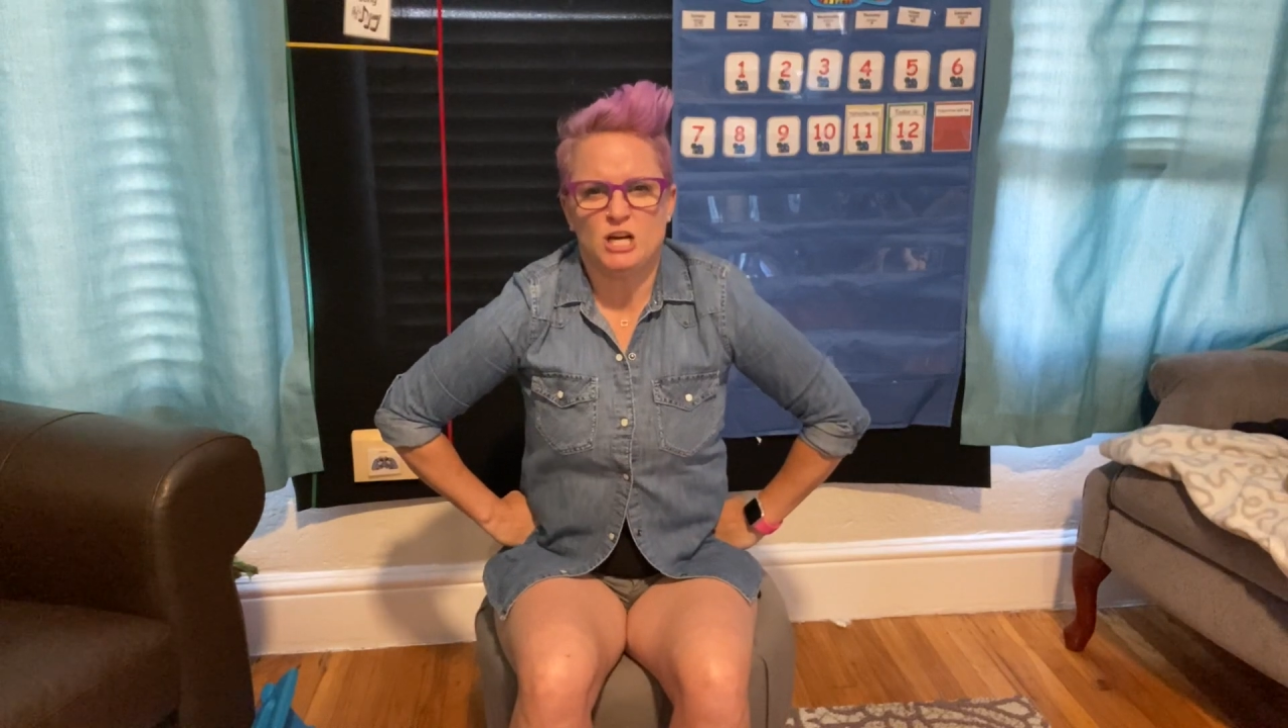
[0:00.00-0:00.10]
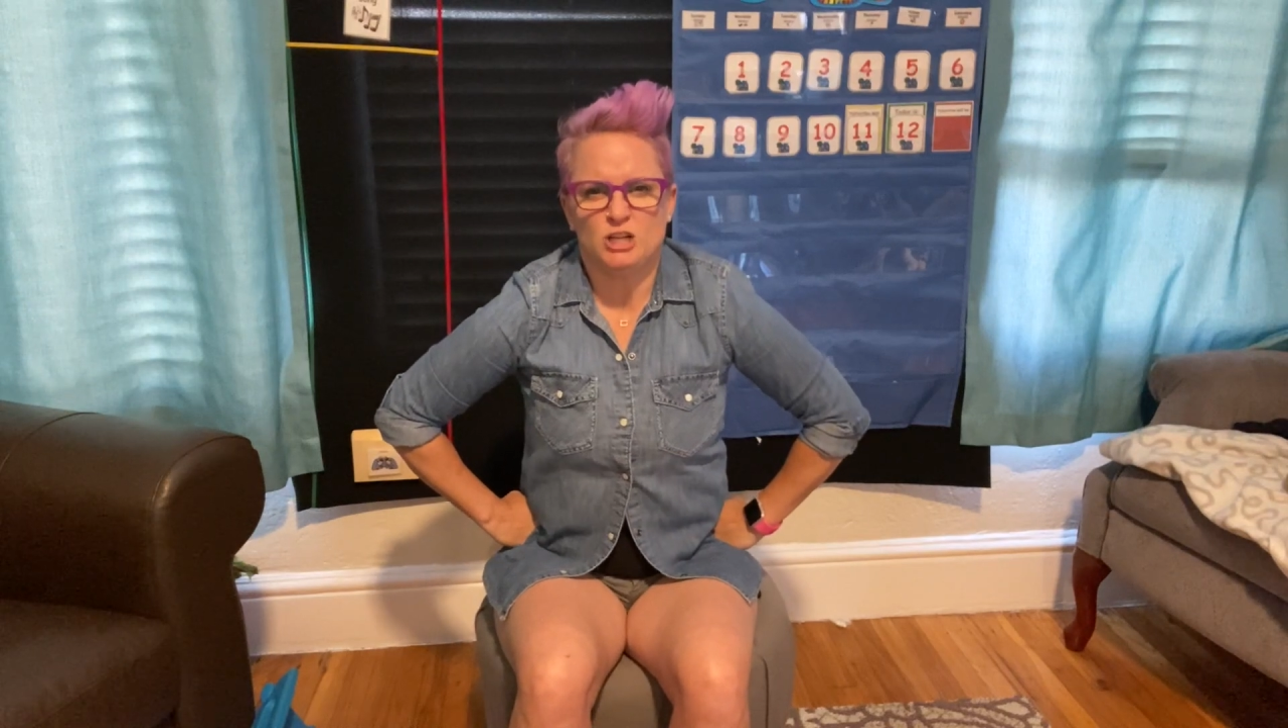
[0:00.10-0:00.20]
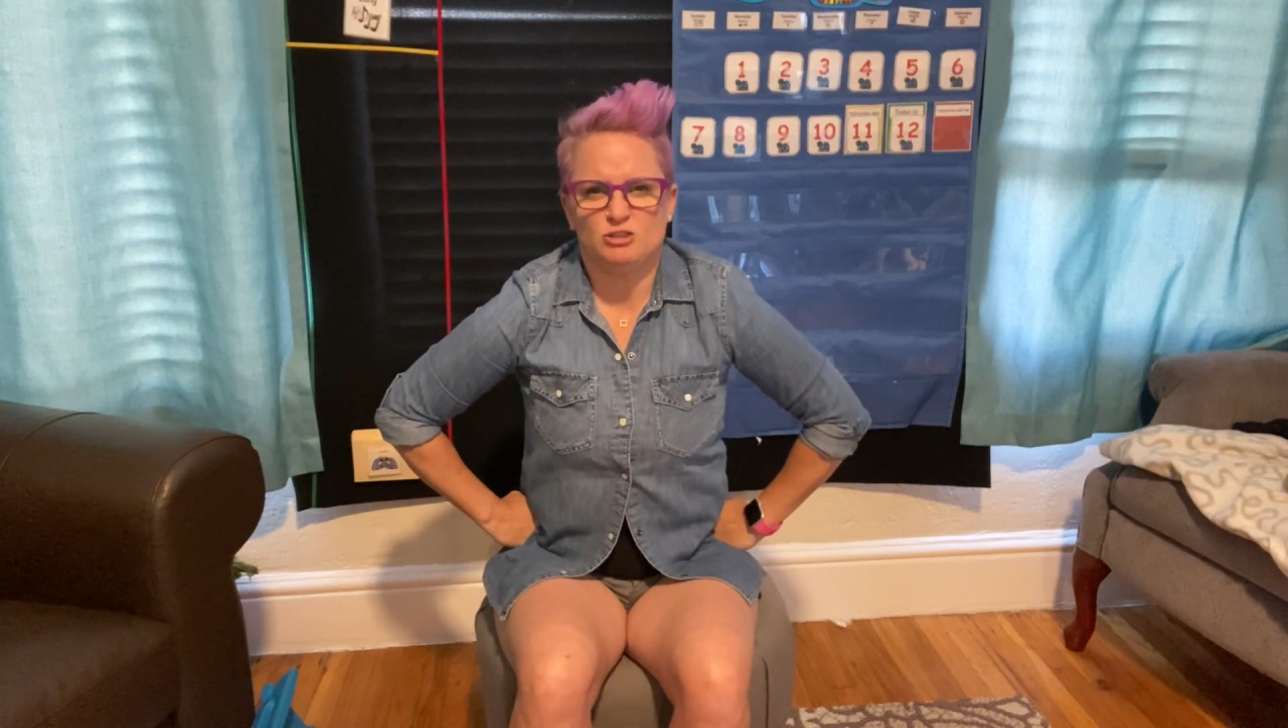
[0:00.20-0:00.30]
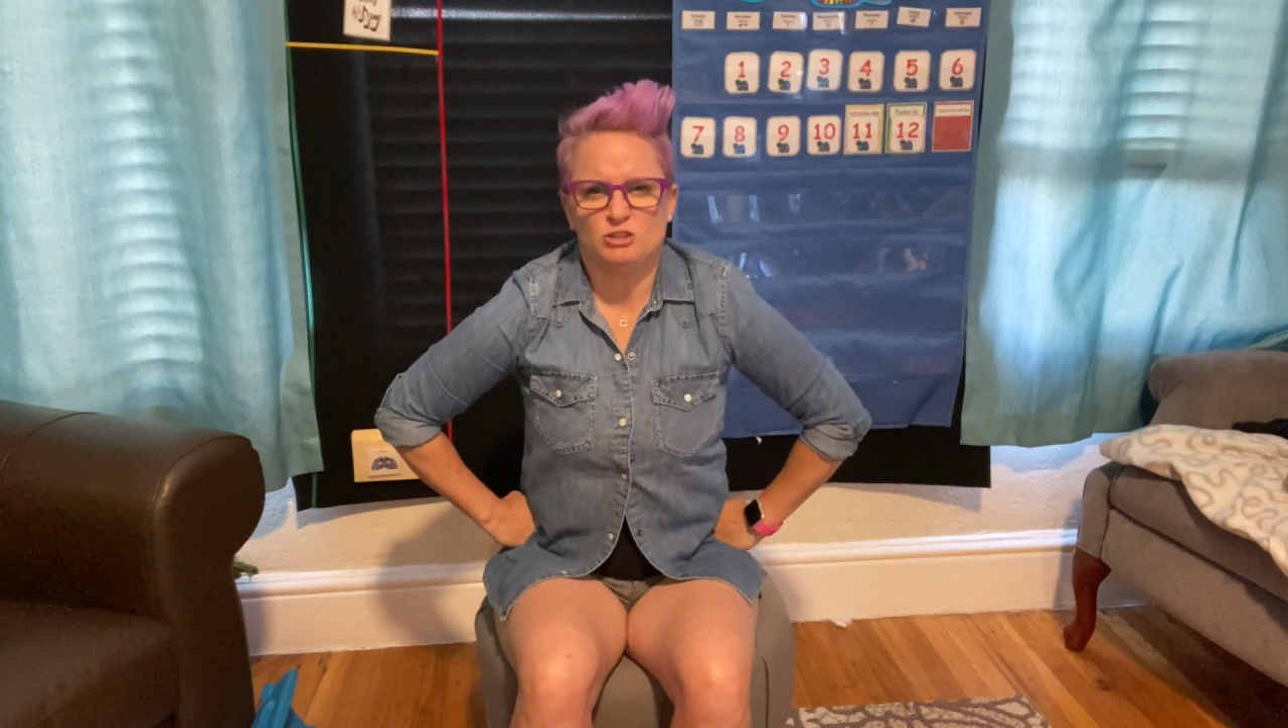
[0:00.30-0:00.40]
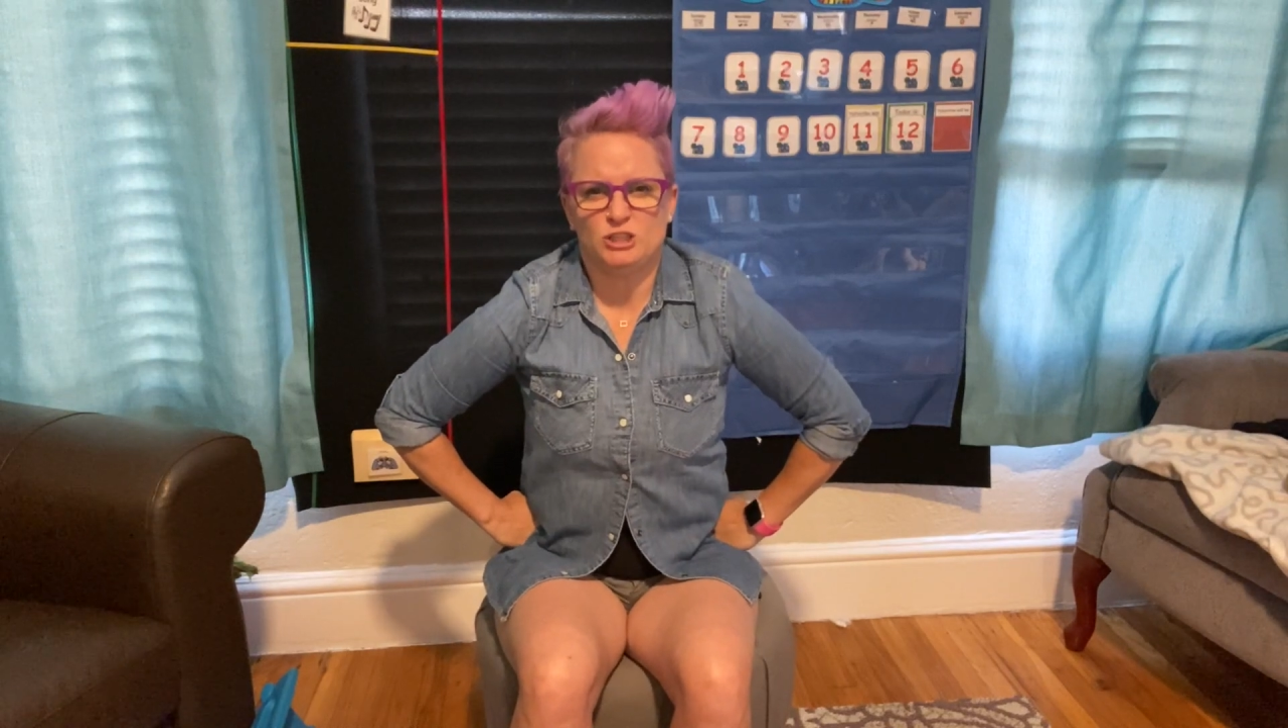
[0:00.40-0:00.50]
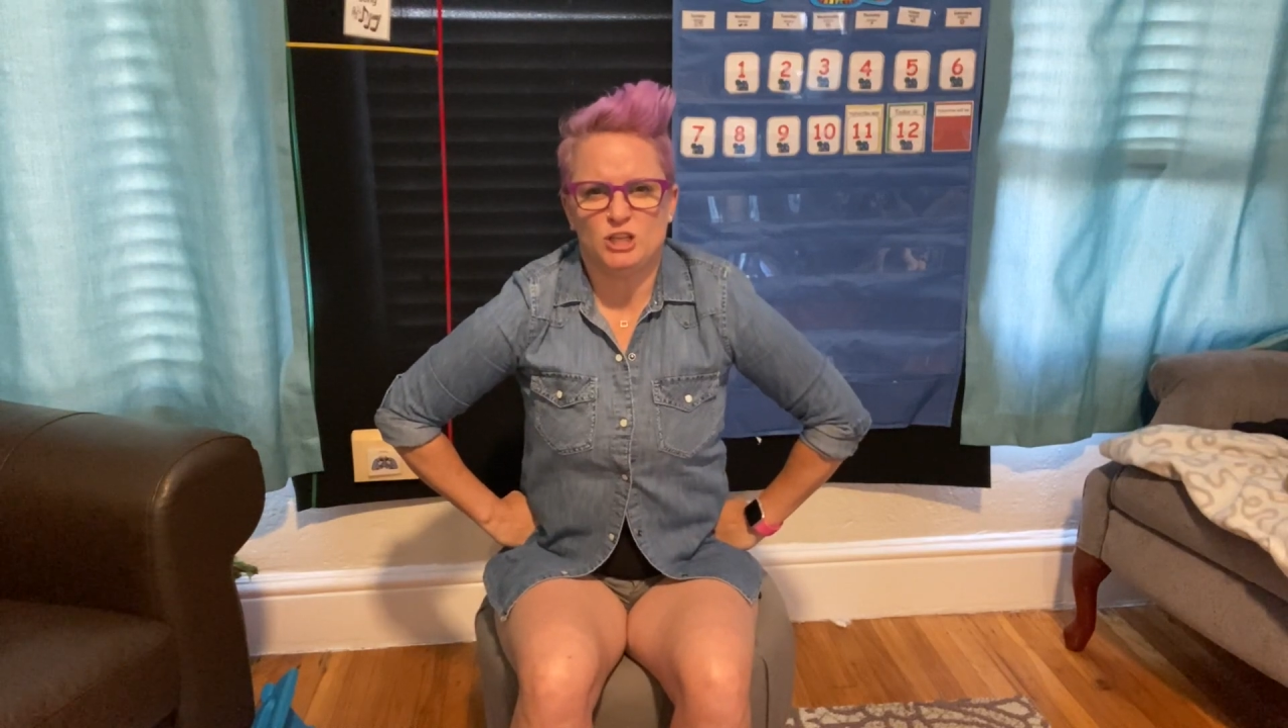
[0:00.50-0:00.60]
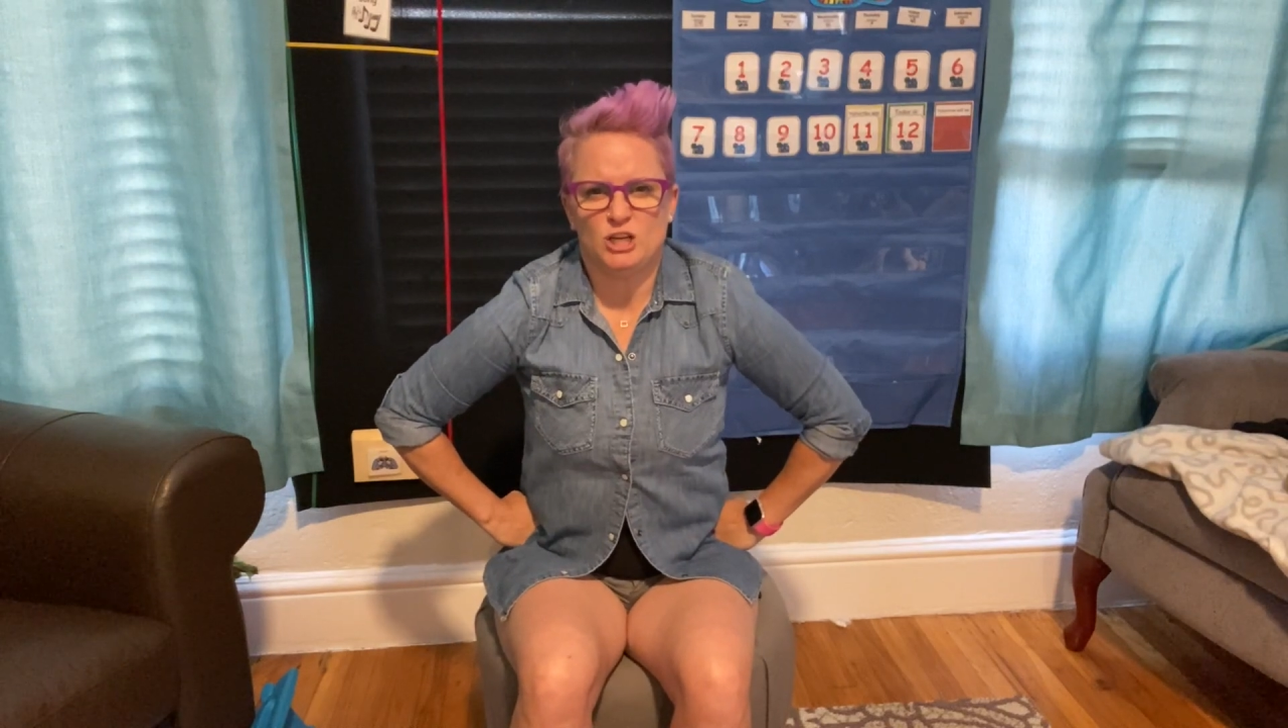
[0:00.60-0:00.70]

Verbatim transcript: angry,